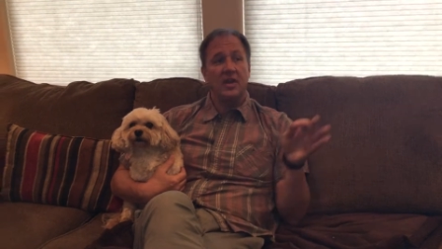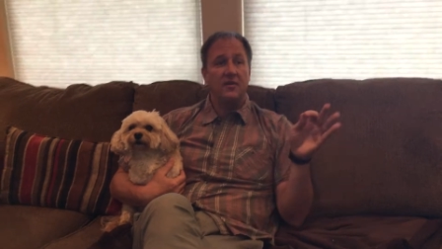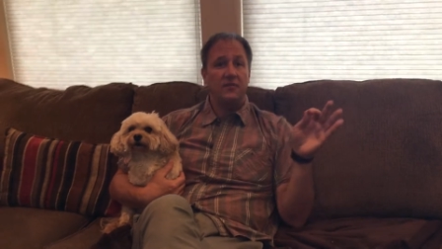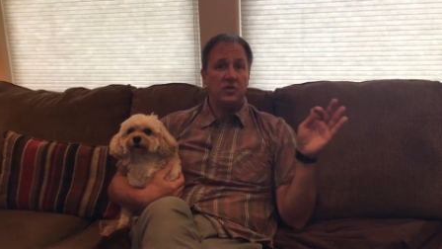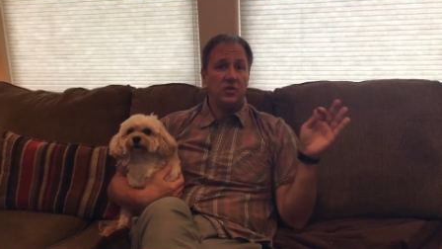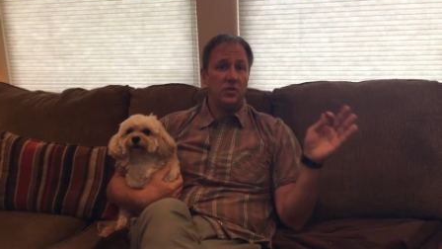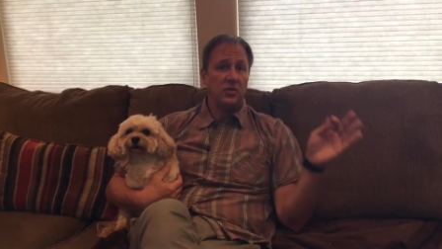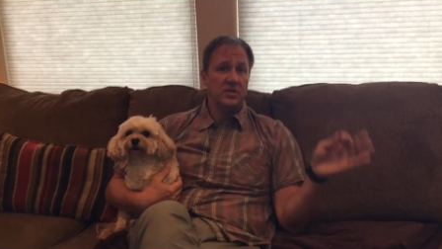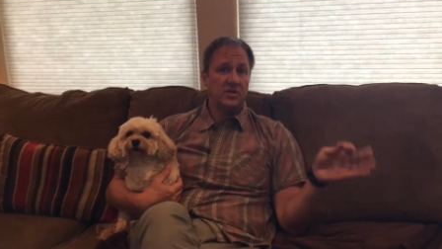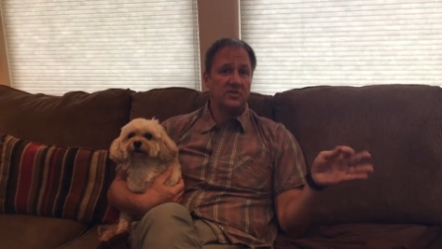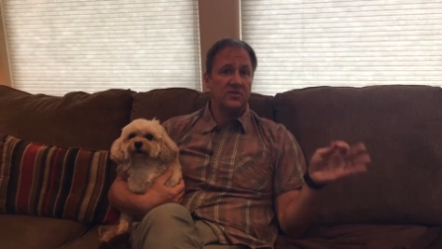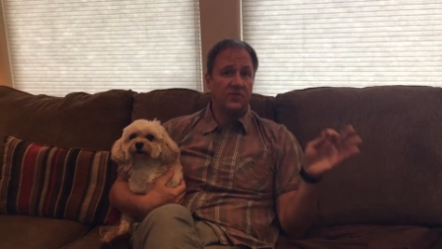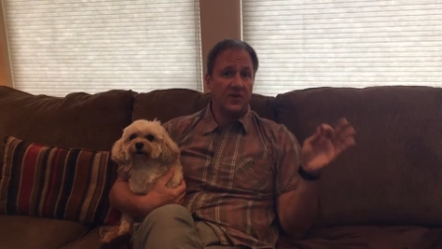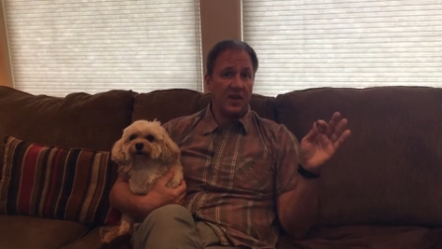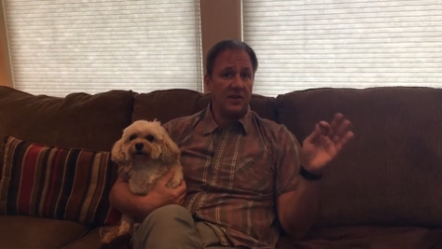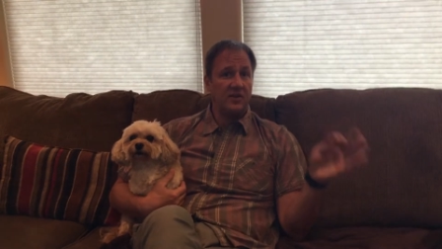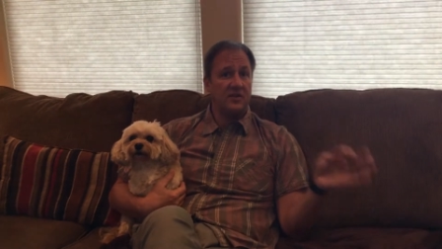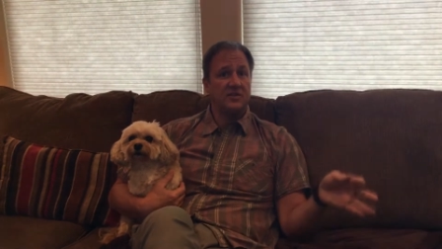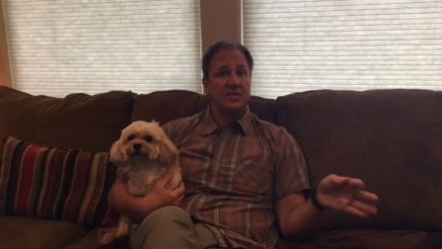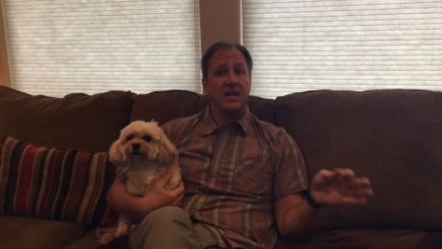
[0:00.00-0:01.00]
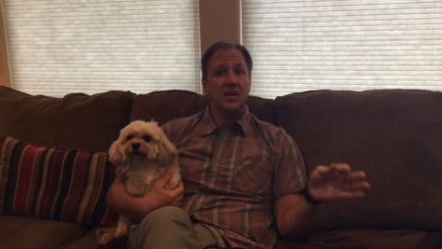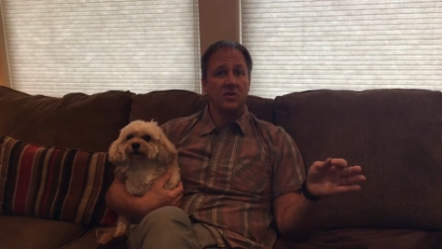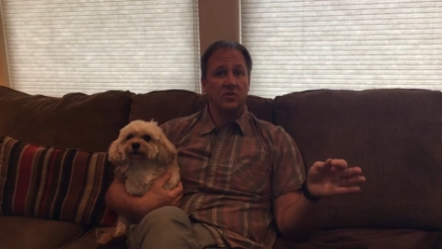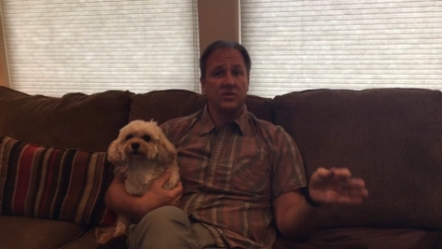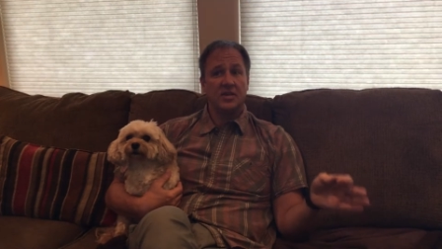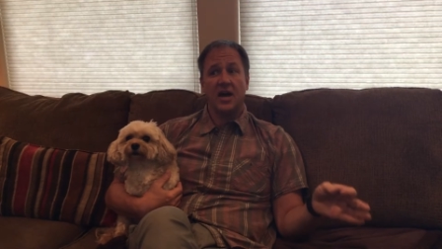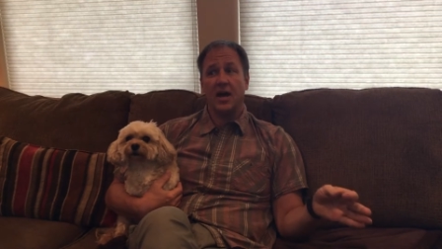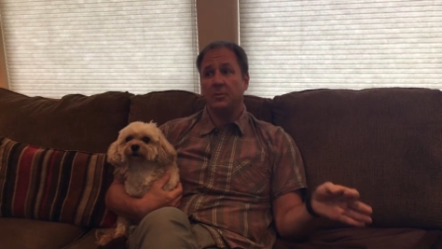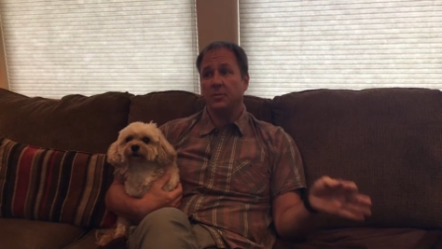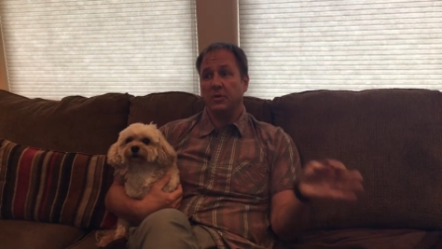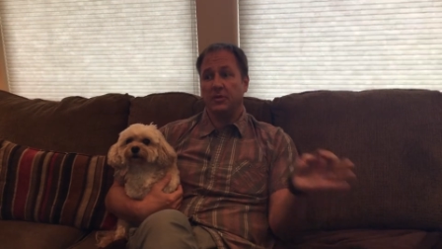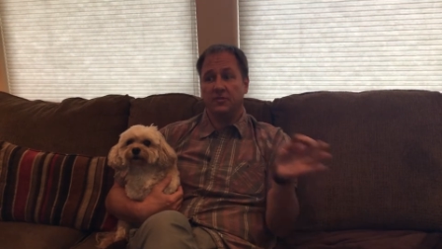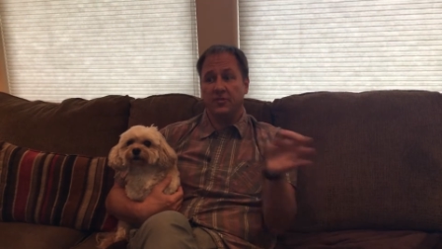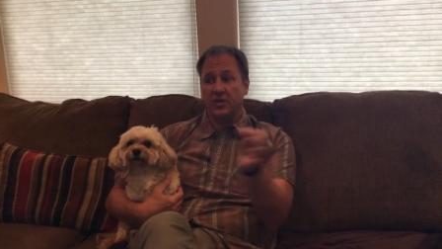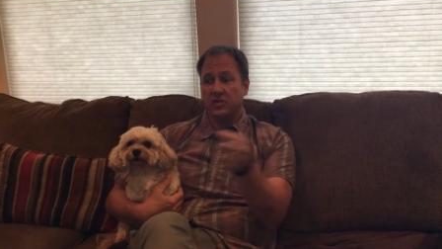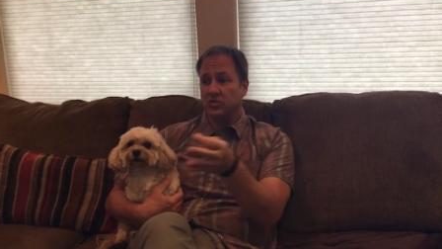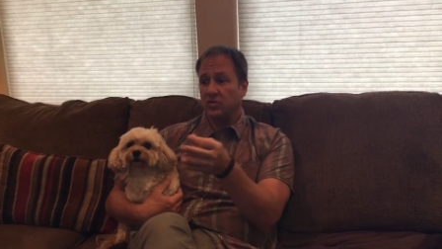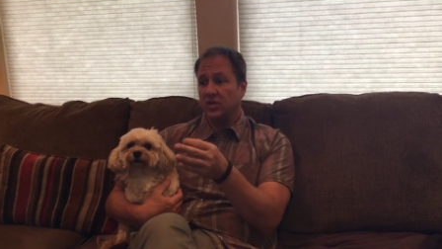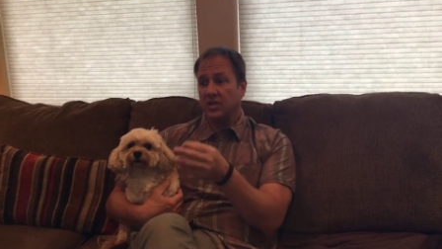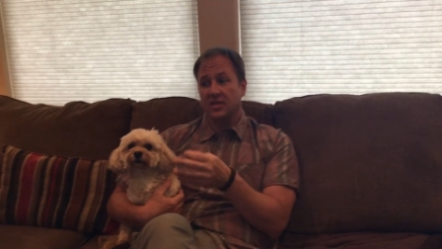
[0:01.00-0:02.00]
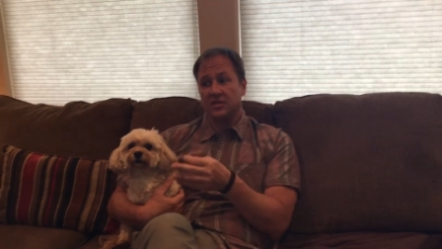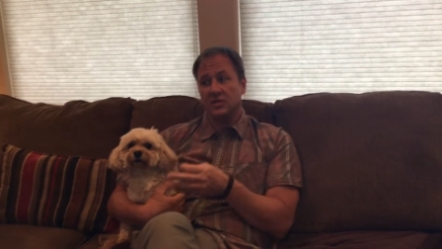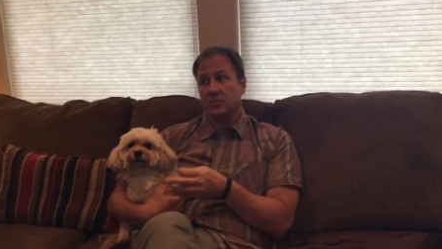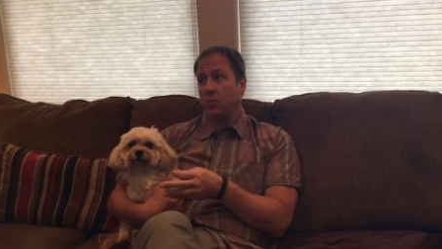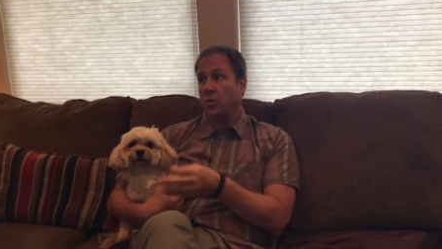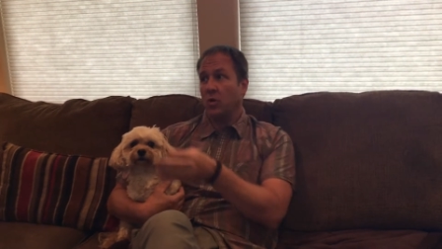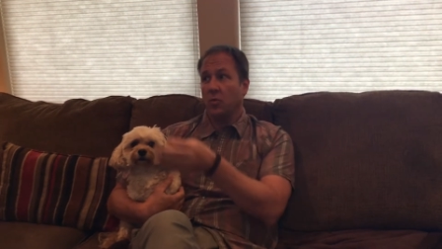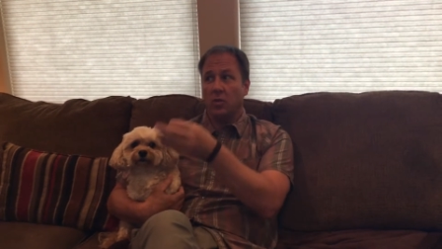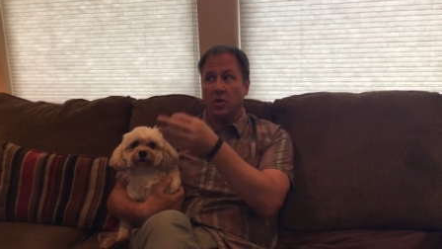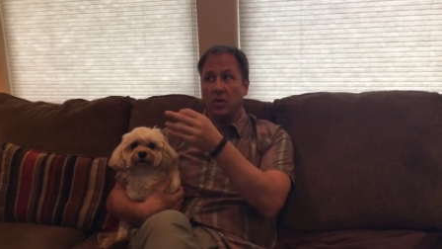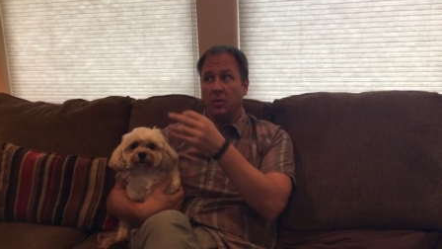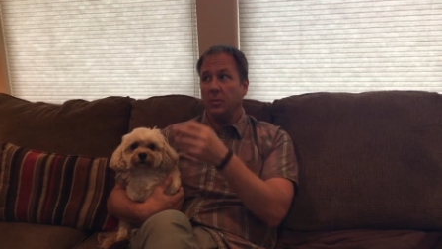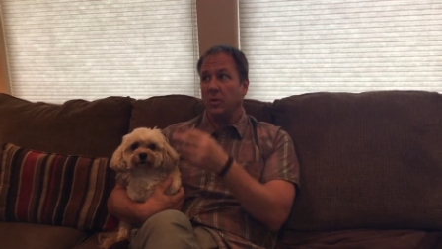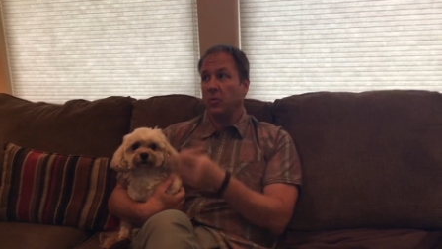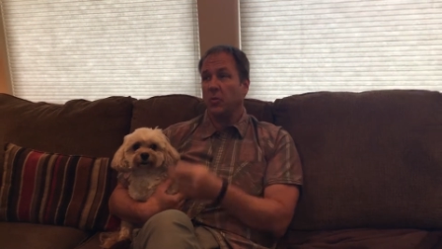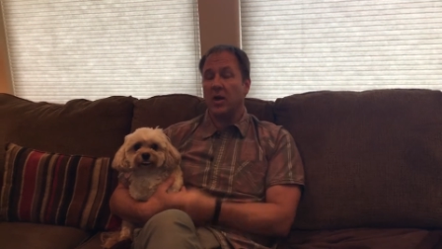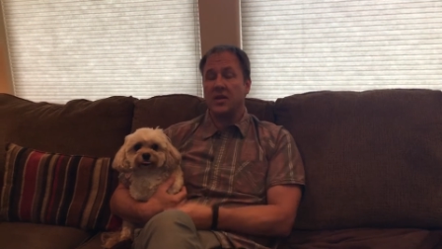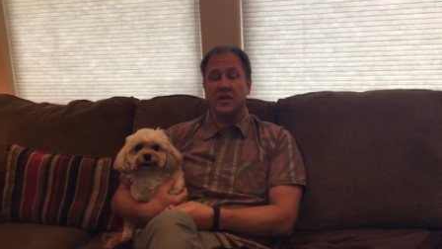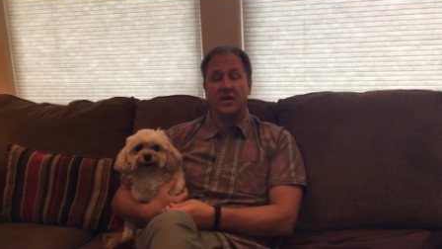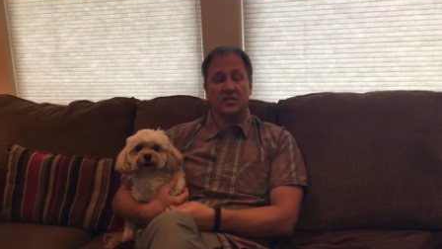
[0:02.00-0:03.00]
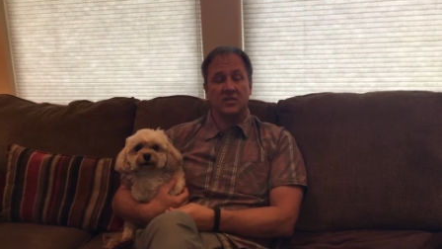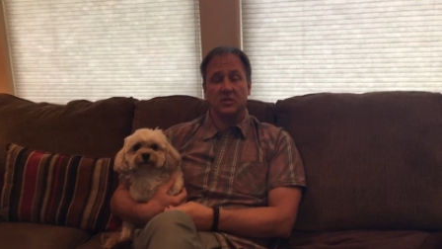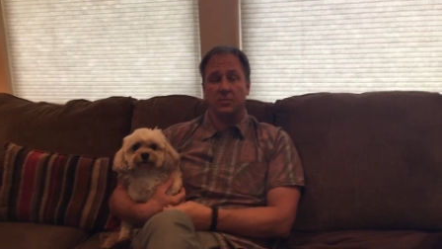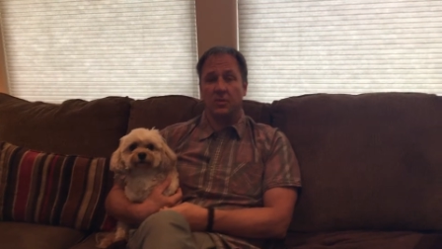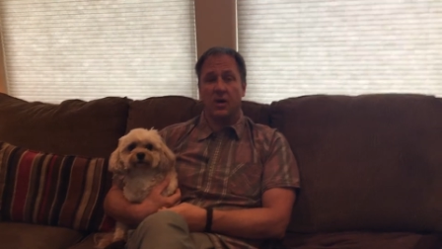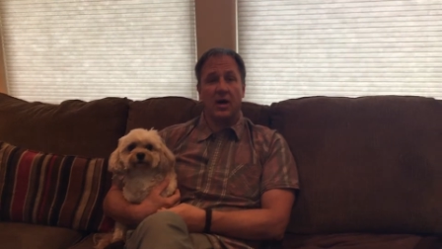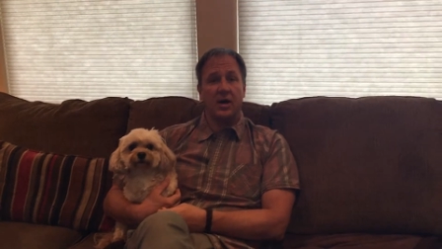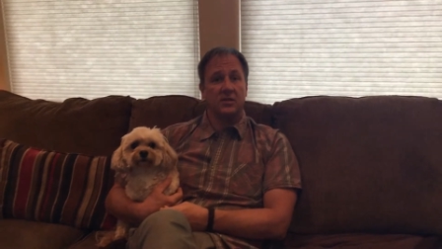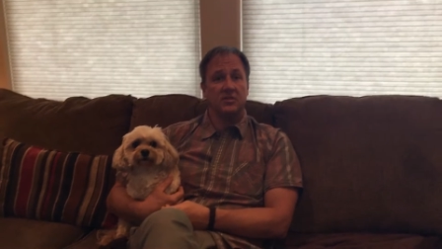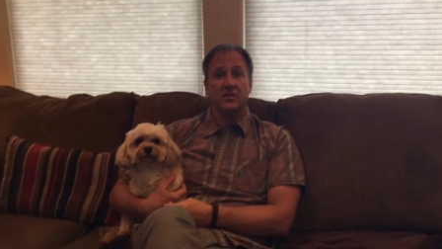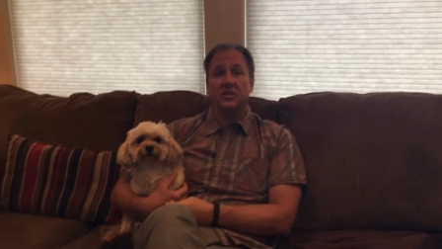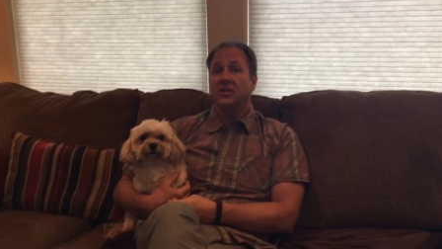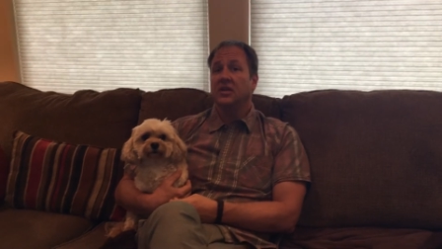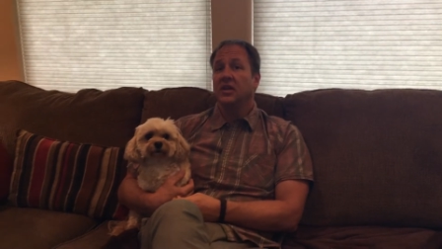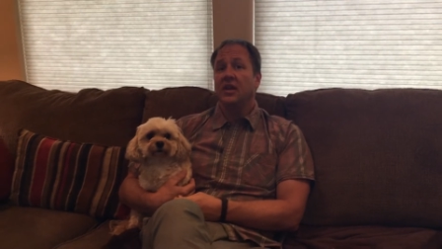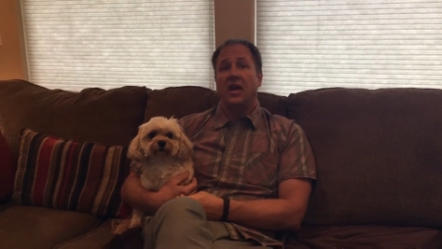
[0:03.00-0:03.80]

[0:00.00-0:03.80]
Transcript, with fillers: If you do this and you take your time, you'll eventually get to the point where he'll be right next to the box